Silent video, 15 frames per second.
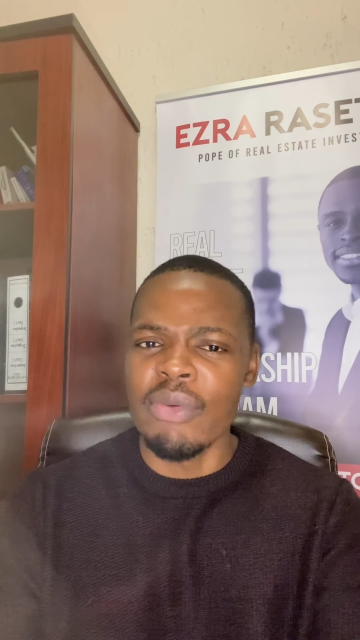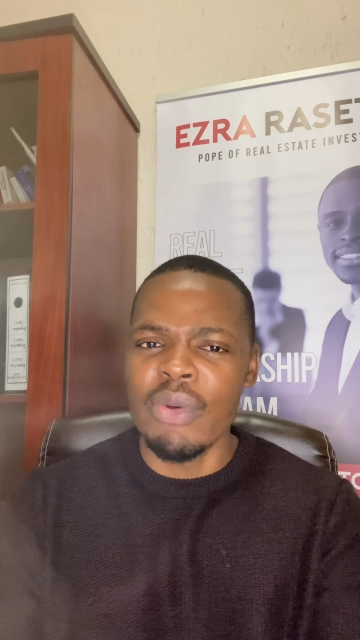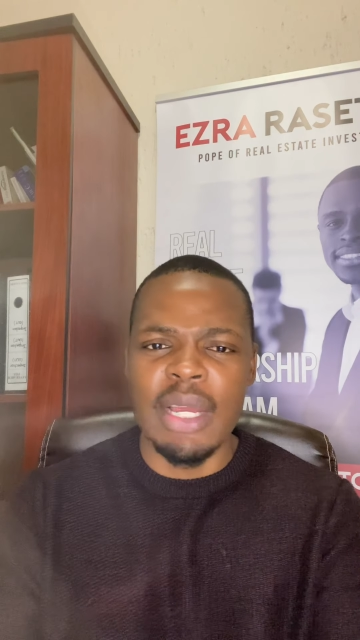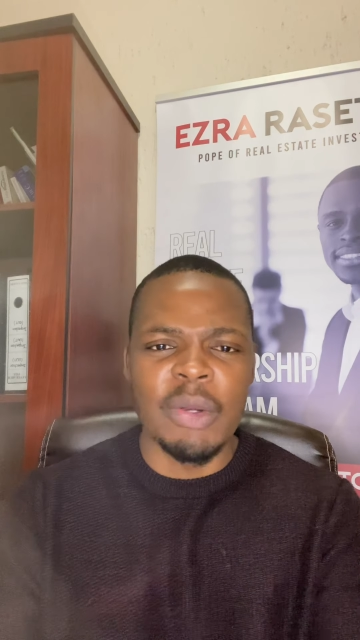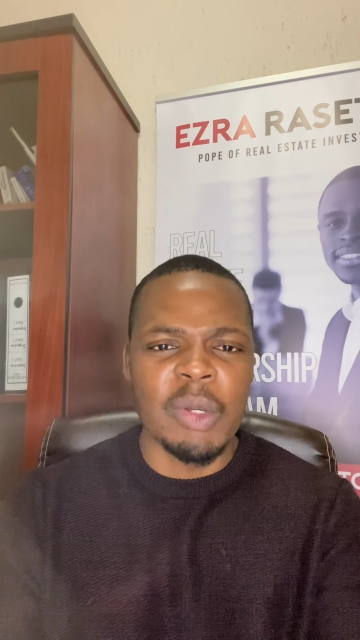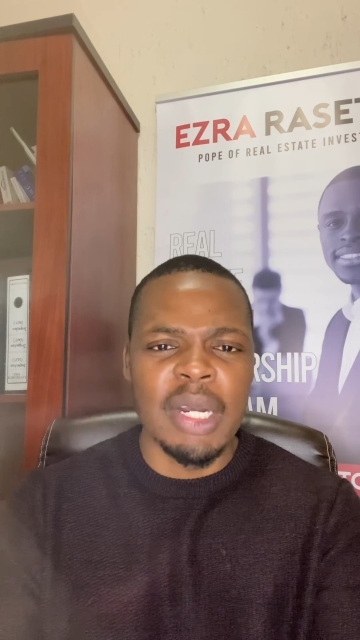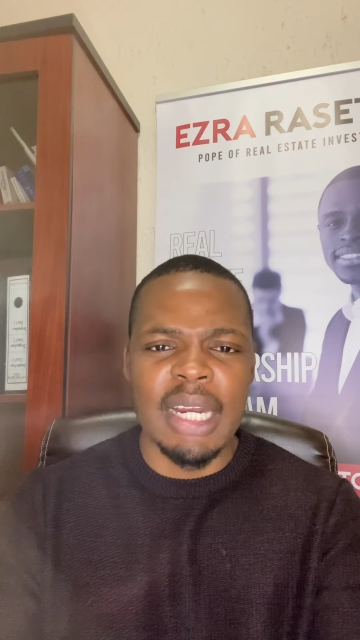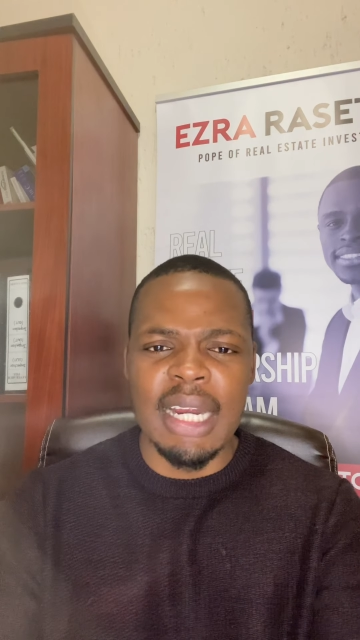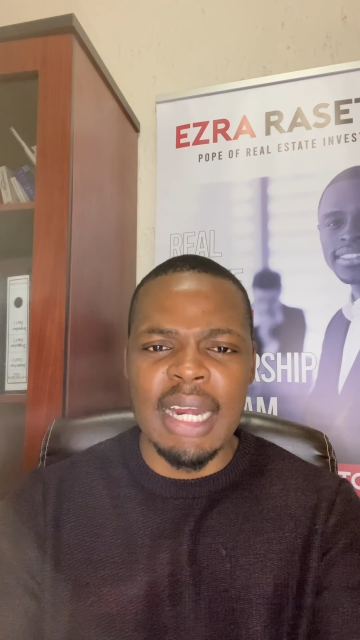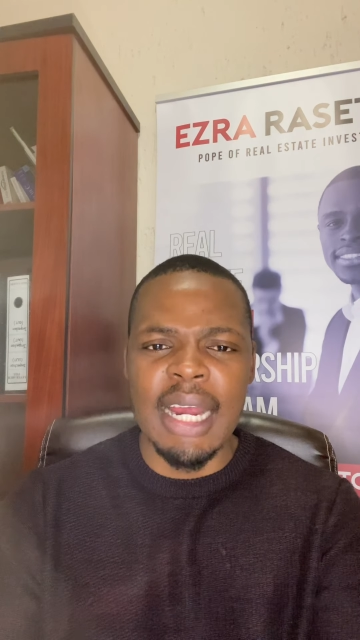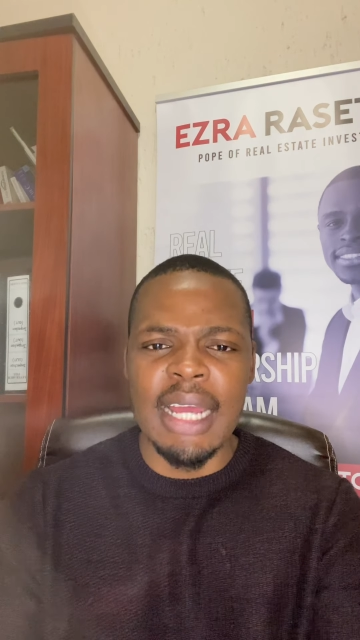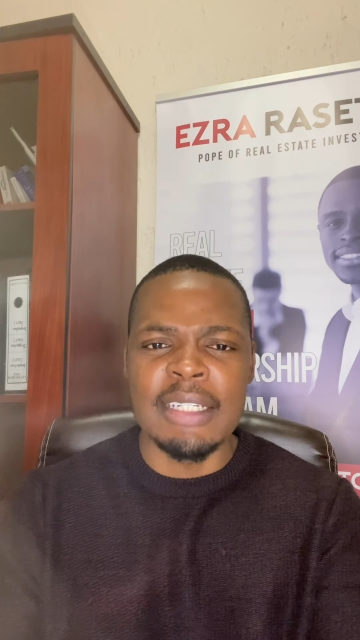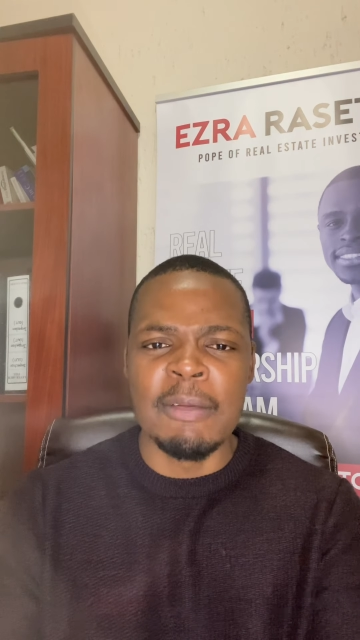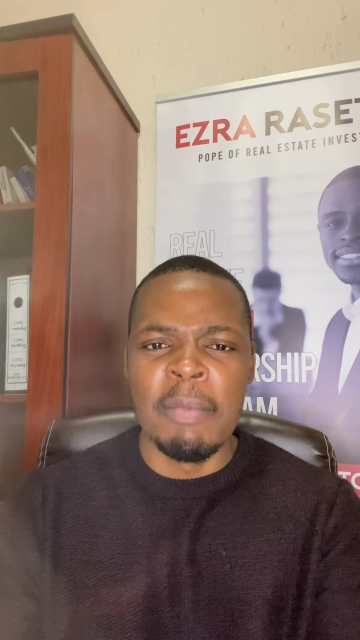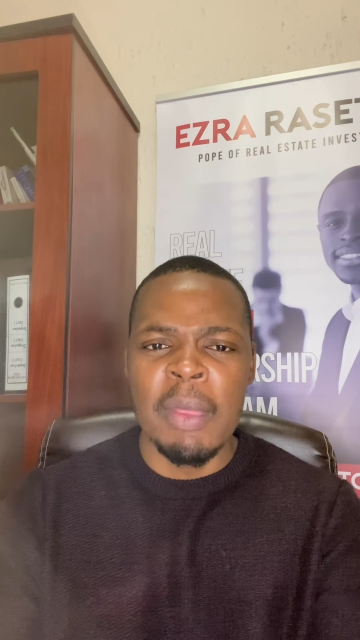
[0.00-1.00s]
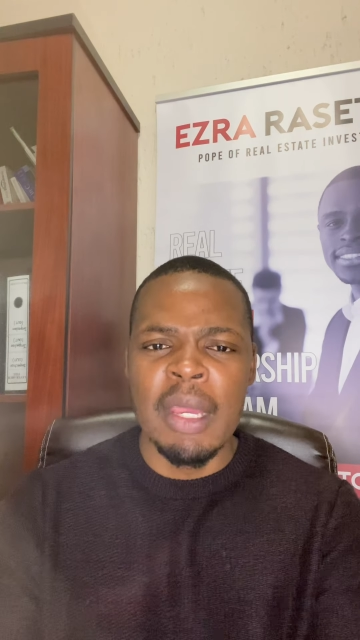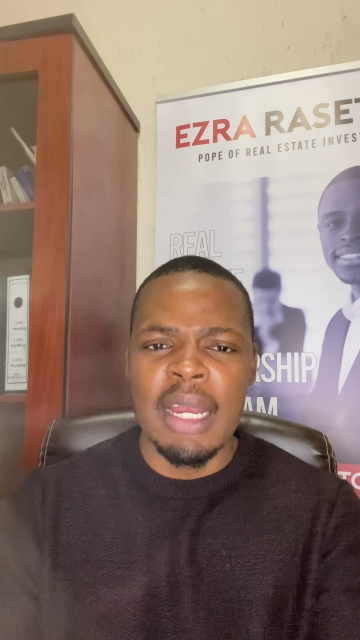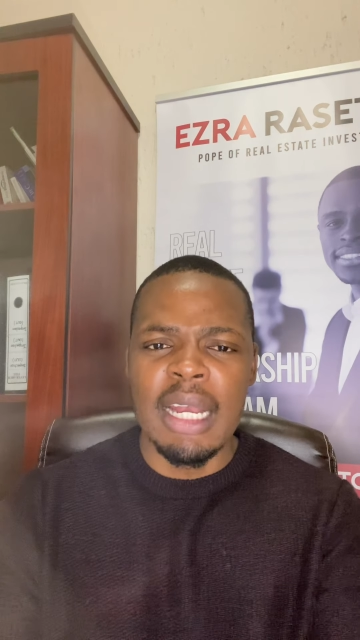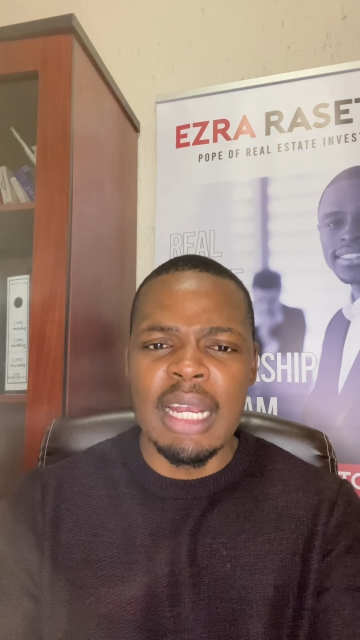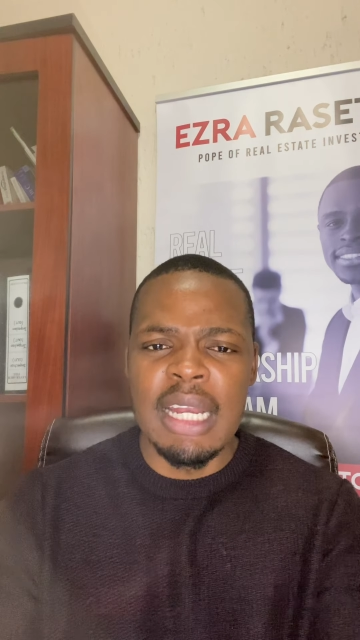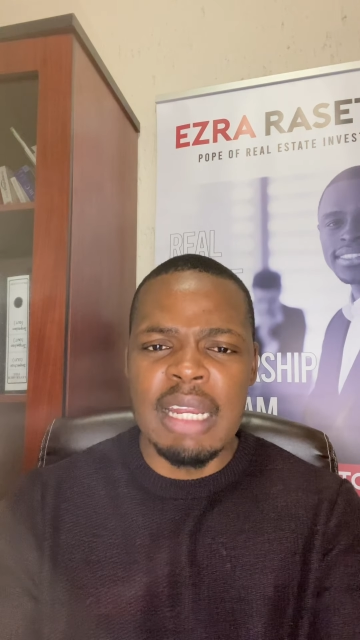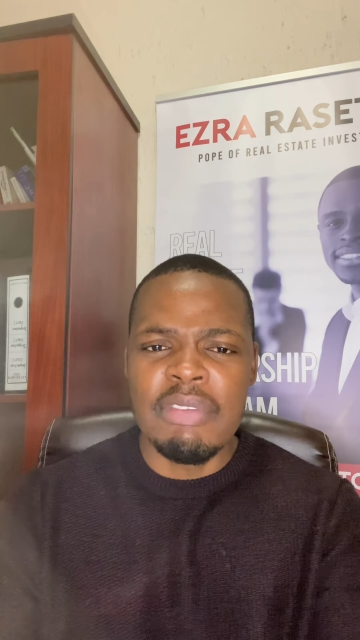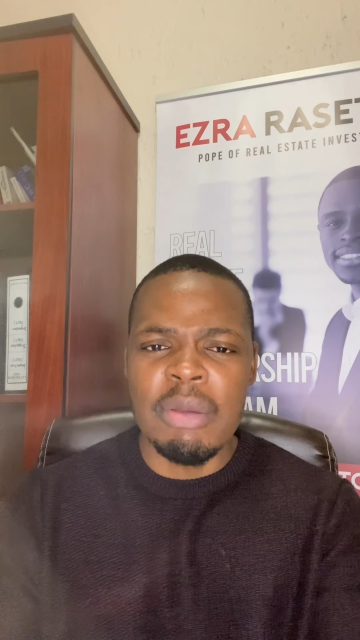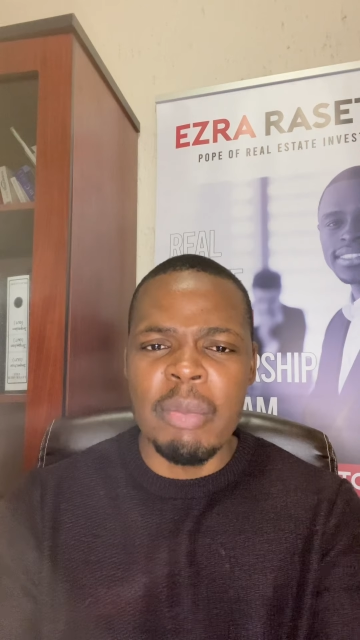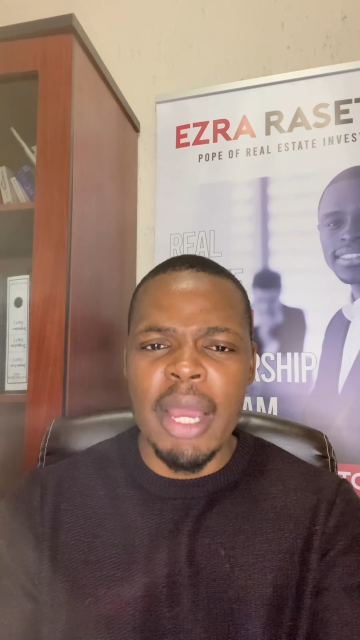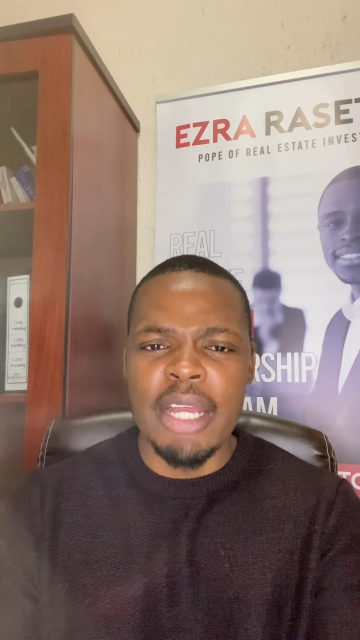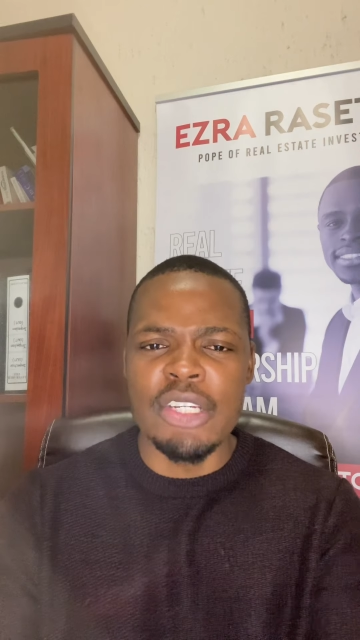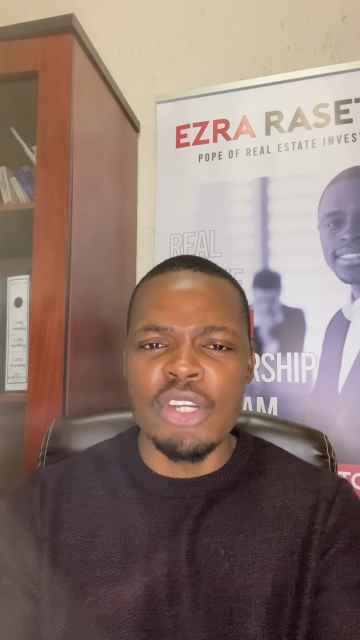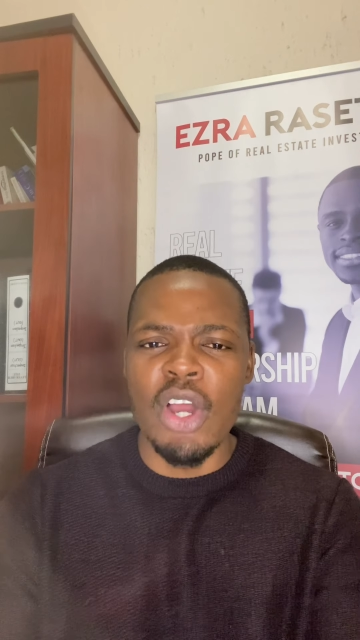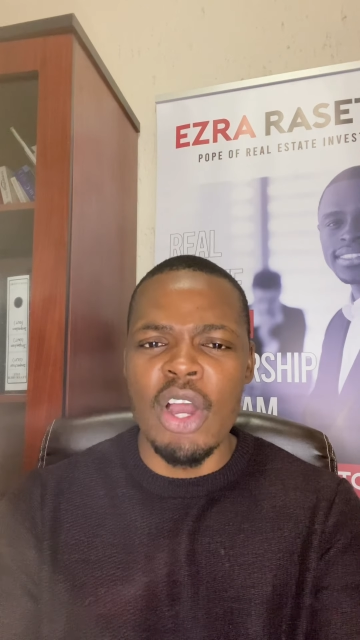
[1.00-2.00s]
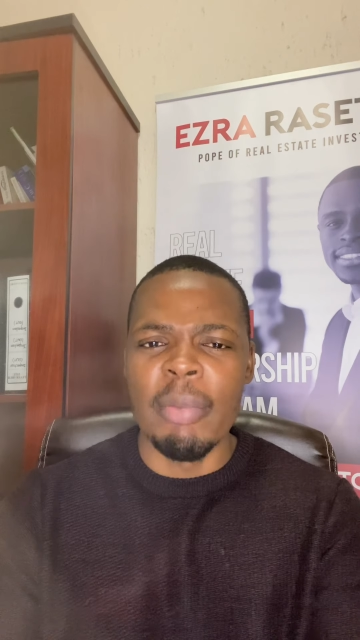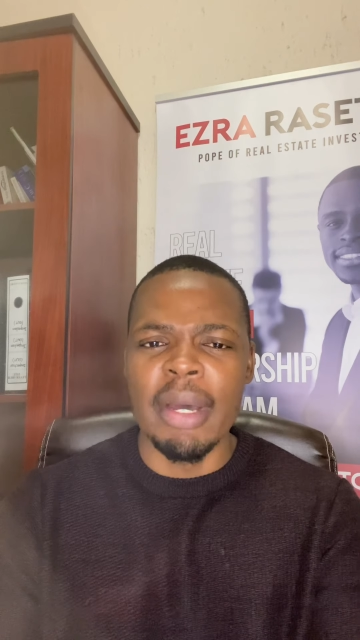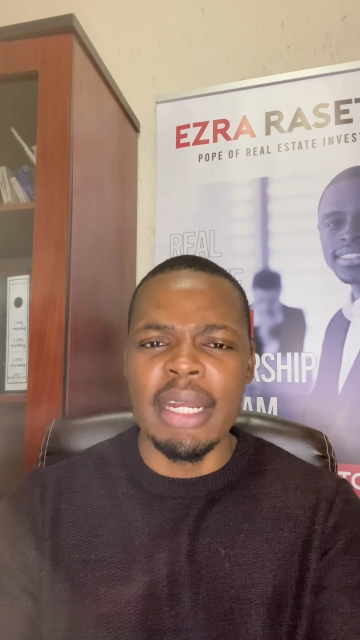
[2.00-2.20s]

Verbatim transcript: Like, we regret leaving my job,